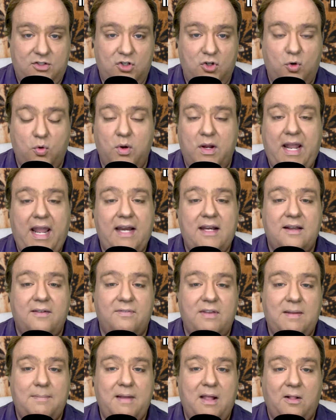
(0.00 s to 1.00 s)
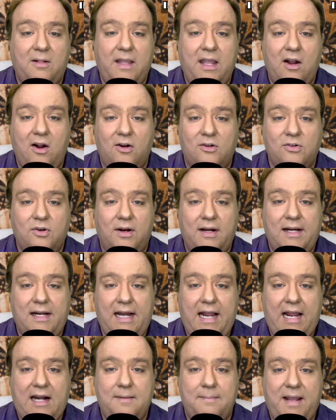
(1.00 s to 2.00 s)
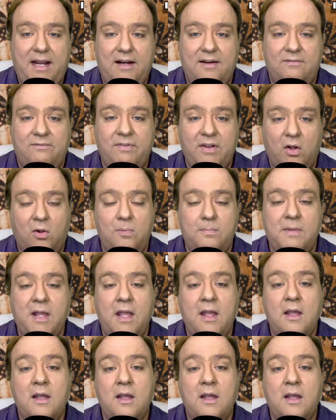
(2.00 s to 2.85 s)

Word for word: To create a female character in an animated film,